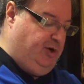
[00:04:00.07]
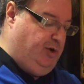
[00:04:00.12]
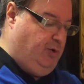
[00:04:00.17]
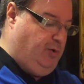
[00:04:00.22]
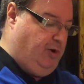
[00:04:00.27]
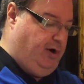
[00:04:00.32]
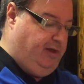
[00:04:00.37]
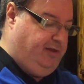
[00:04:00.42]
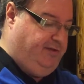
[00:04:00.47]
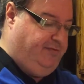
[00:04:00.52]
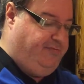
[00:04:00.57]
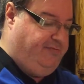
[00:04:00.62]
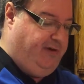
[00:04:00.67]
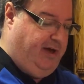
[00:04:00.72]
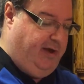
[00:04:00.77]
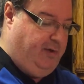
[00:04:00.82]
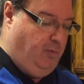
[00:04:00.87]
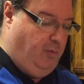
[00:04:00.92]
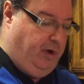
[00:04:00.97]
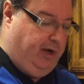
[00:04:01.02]
two are the
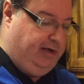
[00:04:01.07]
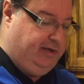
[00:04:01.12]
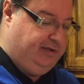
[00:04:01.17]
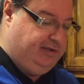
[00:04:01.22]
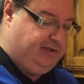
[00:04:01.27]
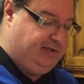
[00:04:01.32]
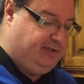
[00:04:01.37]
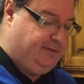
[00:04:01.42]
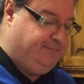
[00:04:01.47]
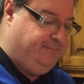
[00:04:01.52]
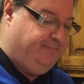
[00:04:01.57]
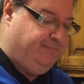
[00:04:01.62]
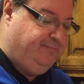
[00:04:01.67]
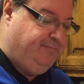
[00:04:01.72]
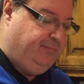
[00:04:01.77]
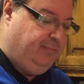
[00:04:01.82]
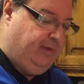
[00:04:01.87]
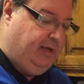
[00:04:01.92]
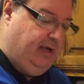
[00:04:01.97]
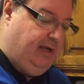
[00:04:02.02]
fun ones.
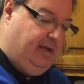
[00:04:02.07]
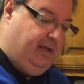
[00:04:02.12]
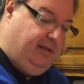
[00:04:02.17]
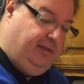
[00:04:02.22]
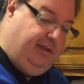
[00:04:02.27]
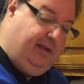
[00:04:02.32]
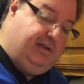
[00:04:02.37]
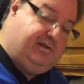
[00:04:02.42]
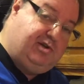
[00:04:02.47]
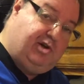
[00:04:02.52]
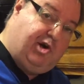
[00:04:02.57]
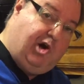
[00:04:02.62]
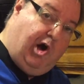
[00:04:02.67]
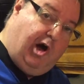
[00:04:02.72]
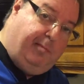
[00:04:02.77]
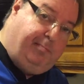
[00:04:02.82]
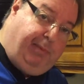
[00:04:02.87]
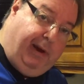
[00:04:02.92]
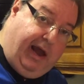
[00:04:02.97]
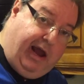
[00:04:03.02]
These are
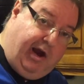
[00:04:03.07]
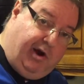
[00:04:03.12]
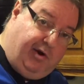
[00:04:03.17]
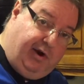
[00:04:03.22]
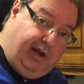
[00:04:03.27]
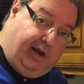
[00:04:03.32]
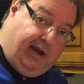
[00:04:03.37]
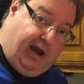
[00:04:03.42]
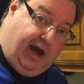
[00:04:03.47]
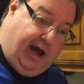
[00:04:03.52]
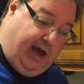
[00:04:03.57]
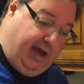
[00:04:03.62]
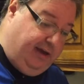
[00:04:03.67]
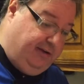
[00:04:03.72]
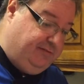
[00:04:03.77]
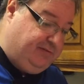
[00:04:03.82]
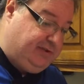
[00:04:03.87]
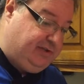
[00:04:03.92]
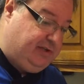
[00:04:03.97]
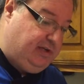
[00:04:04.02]
called paring
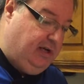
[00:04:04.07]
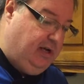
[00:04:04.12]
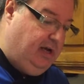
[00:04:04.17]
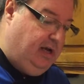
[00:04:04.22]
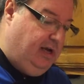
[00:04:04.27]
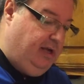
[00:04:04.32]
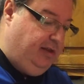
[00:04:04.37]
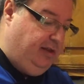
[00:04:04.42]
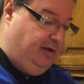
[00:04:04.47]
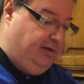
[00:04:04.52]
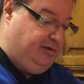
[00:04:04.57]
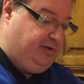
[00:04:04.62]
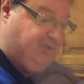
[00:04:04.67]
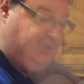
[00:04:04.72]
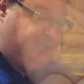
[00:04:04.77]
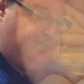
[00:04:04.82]
knives. They're